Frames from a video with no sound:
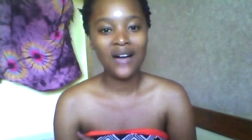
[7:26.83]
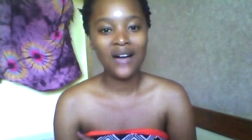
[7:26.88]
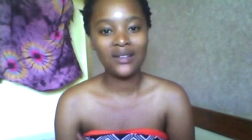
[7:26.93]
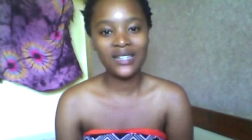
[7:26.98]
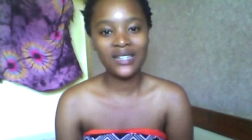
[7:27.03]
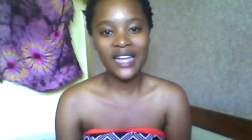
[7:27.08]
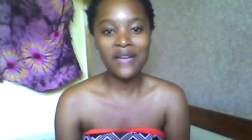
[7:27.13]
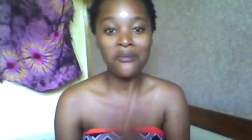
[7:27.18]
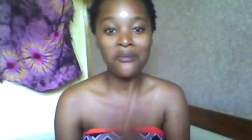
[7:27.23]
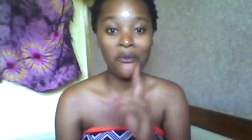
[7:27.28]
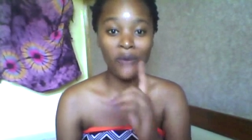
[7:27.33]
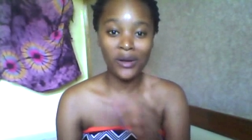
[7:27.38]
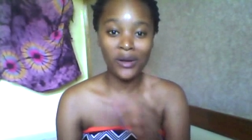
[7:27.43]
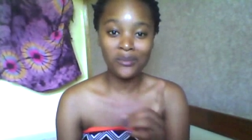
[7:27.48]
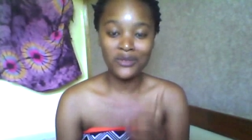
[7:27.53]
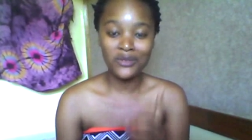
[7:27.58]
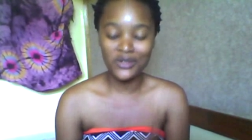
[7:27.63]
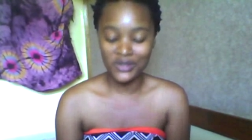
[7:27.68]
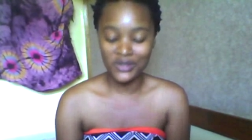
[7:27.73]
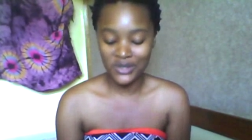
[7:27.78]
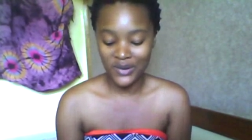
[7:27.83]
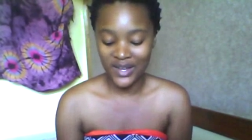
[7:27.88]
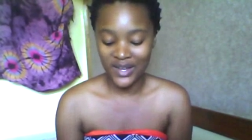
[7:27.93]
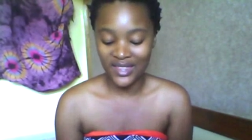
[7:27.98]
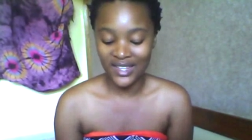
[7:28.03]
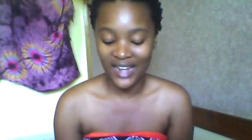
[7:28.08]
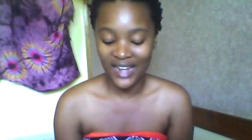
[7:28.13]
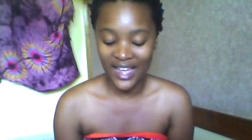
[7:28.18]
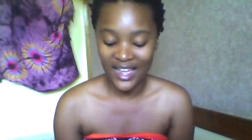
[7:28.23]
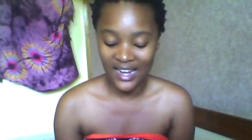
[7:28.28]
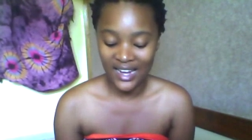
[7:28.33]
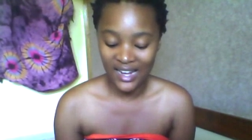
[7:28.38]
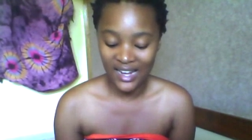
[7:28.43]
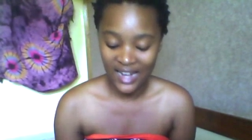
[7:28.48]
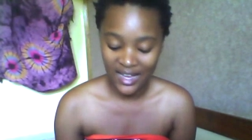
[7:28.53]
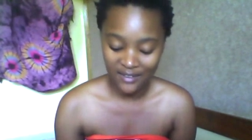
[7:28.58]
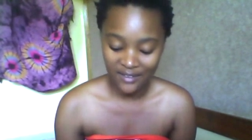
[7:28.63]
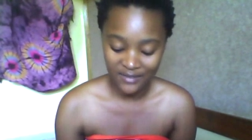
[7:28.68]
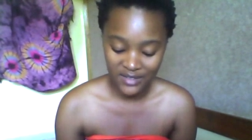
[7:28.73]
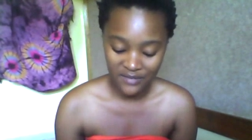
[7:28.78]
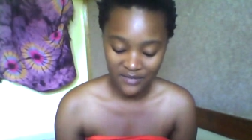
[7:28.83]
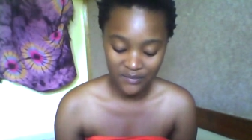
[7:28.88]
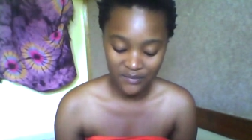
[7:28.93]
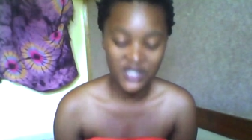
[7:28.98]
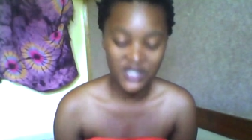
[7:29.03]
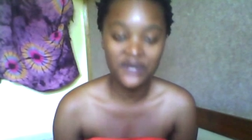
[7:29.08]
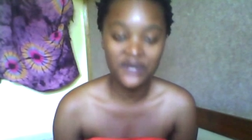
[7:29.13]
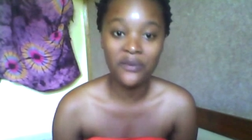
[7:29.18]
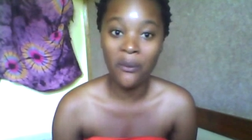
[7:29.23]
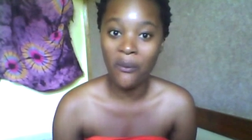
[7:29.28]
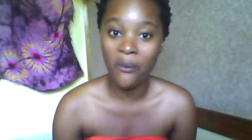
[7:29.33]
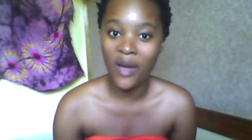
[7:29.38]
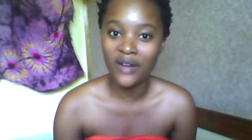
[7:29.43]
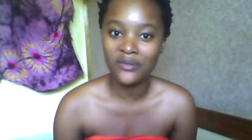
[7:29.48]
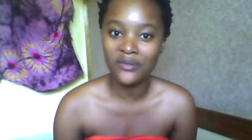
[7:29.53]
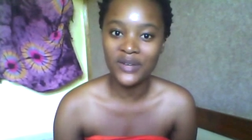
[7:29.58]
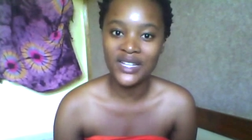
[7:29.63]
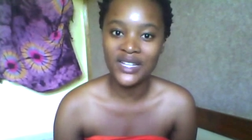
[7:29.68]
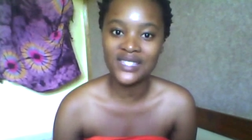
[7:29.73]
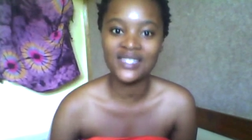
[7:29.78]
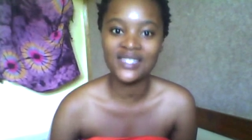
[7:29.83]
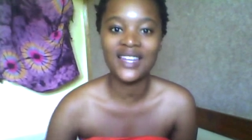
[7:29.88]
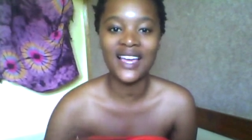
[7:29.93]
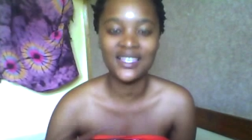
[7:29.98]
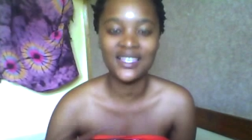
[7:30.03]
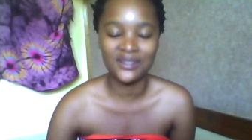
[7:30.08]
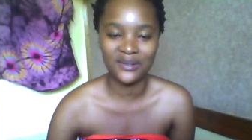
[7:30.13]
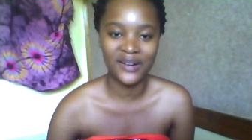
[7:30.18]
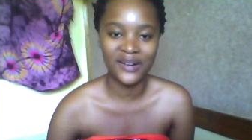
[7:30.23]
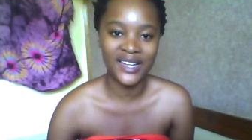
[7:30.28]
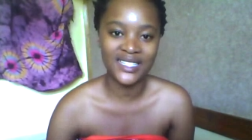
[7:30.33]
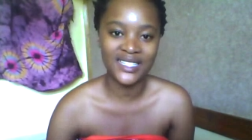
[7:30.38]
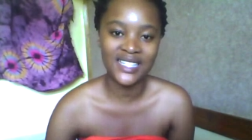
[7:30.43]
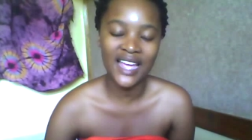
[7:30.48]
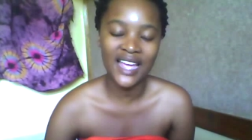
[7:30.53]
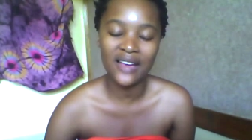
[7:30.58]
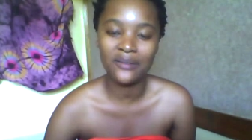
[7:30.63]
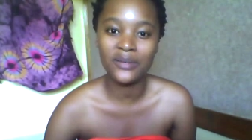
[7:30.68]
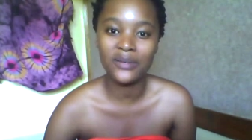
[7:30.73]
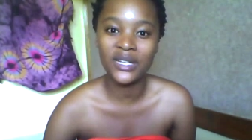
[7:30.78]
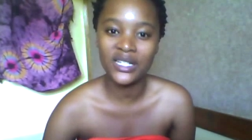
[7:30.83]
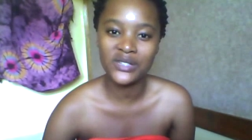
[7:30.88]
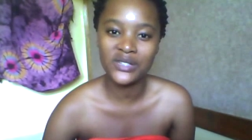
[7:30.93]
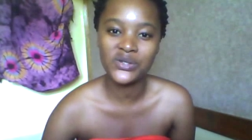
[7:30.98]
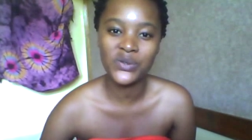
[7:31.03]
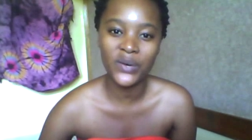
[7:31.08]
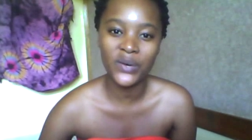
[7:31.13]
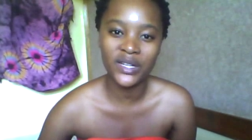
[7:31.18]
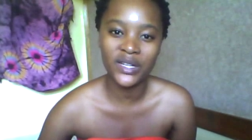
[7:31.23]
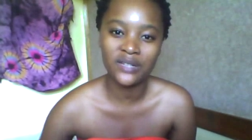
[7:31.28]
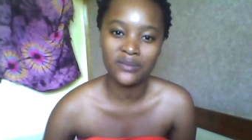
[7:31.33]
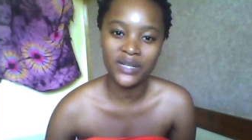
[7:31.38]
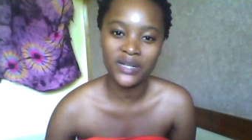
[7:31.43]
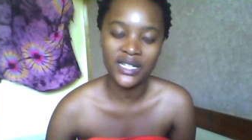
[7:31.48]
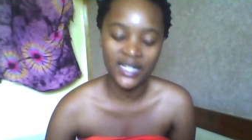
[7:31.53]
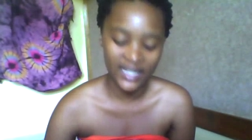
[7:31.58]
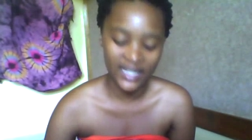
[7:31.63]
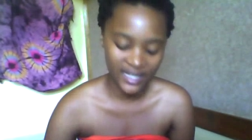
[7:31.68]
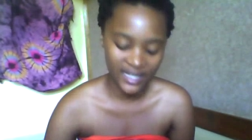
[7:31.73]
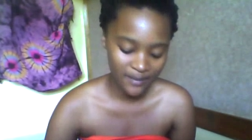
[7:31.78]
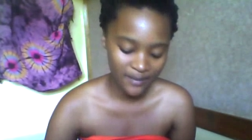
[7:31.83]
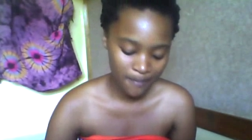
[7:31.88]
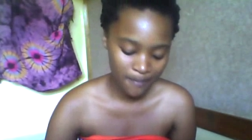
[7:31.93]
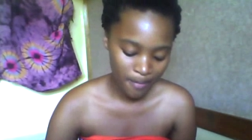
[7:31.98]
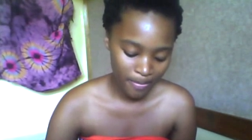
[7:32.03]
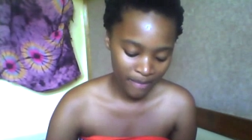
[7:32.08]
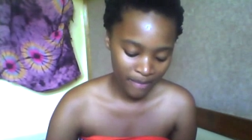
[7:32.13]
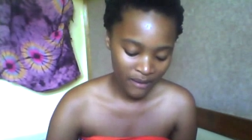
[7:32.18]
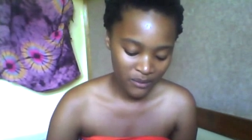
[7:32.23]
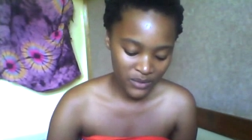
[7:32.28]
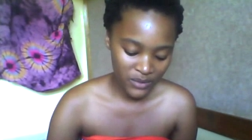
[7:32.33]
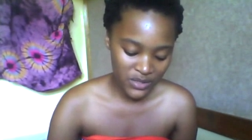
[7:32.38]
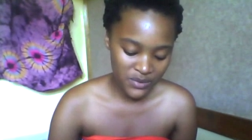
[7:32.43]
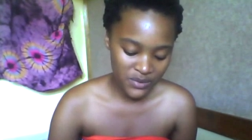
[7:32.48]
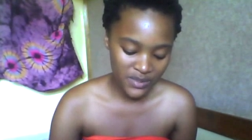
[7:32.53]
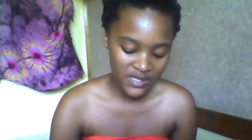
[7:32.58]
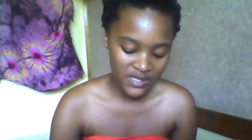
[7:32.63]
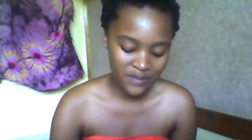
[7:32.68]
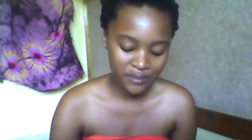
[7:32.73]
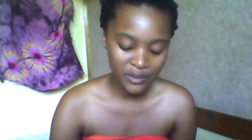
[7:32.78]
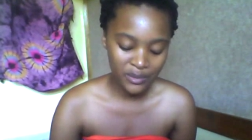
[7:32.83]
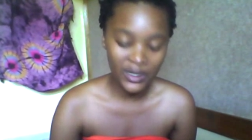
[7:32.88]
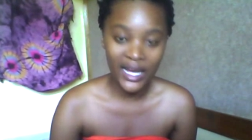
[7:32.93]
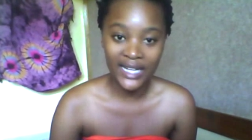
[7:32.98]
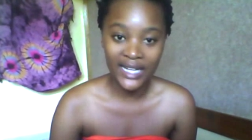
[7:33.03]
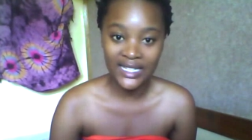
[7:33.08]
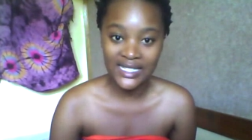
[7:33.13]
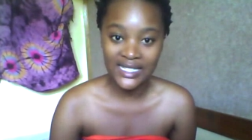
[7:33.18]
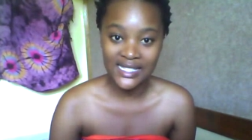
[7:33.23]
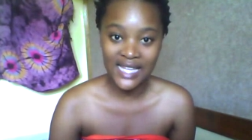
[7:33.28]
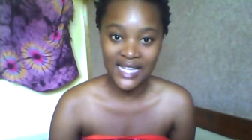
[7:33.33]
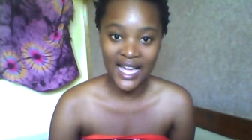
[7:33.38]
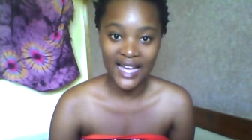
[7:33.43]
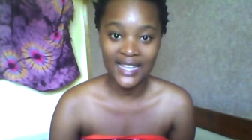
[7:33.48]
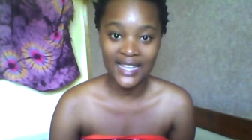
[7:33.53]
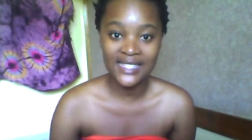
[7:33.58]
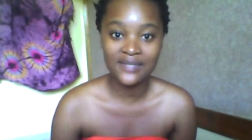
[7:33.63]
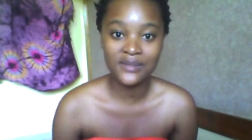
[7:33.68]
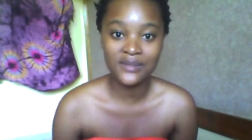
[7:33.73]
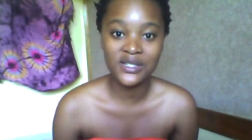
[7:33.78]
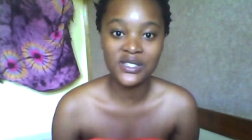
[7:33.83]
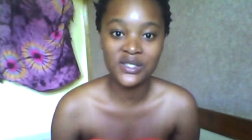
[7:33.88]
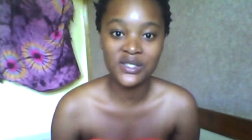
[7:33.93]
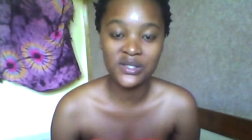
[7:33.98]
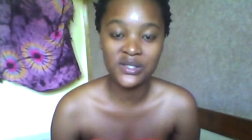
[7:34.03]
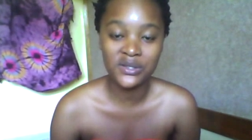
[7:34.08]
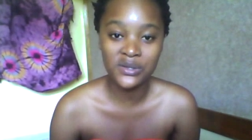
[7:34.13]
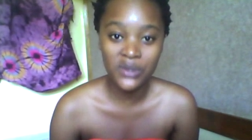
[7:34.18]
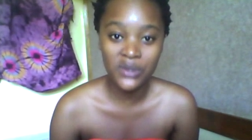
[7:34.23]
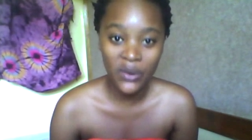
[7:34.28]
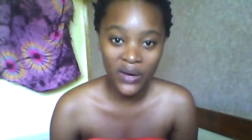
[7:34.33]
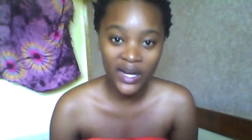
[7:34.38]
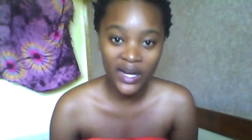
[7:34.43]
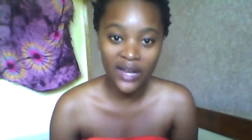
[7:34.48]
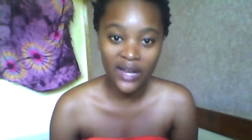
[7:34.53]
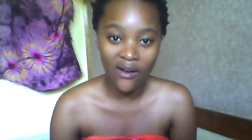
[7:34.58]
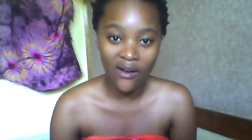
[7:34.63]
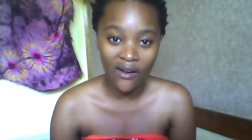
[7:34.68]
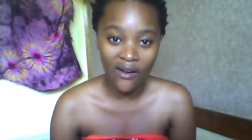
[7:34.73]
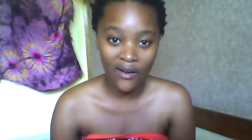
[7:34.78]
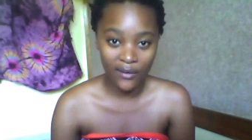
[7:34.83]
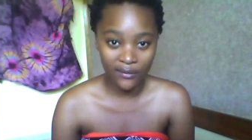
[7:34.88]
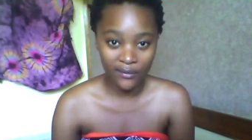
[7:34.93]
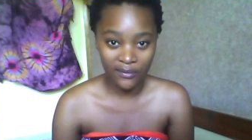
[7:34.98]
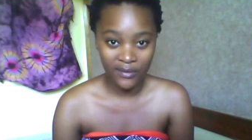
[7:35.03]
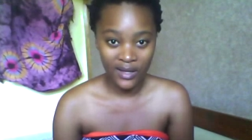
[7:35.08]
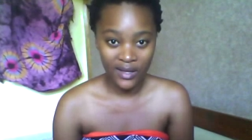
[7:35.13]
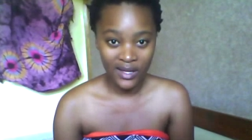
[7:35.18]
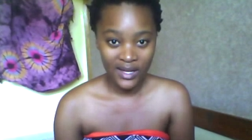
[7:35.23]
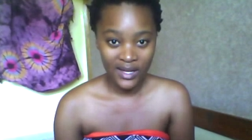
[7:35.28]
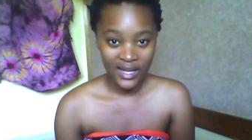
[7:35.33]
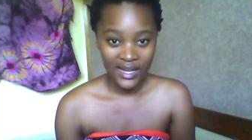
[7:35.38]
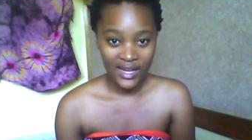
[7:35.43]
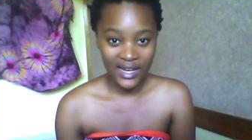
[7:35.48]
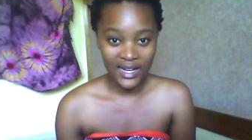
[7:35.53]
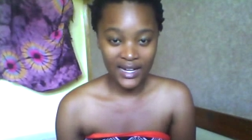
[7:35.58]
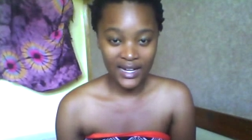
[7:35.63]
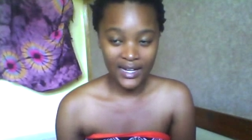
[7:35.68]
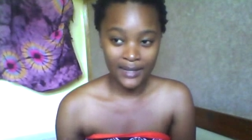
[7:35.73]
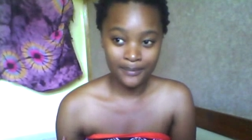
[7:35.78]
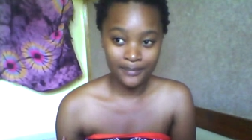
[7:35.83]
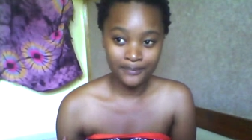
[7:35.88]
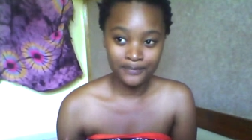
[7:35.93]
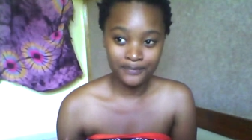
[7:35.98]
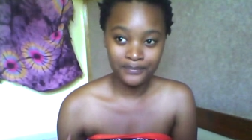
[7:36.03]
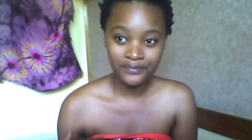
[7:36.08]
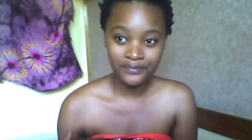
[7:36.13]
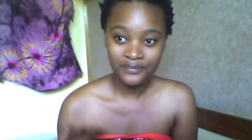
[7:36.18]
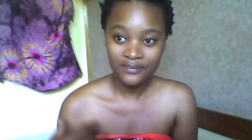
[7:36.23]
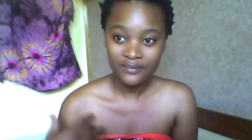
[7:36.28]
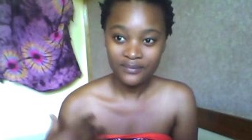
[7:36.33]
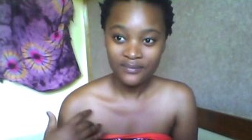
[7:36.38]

I'll name one more story that I loved just for one reason as a writer. I really enjoyed reading it which was Bulanis Eyes, which is the story of um,